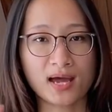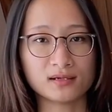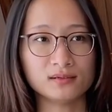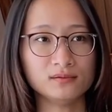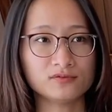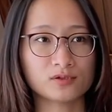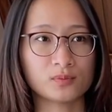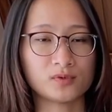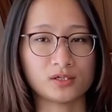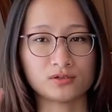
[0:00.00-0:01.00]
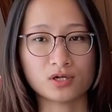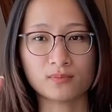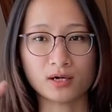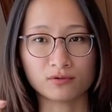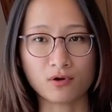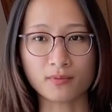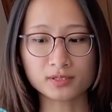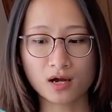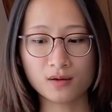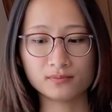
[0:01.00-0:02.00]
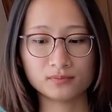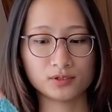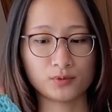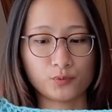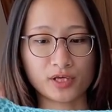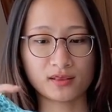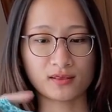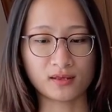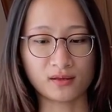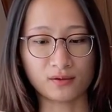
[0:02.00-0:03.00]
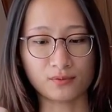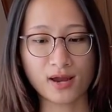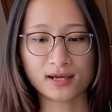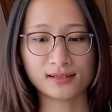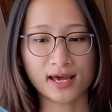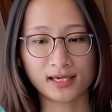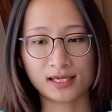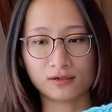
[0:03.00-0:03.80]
pattern from the top-out crop top with the raglan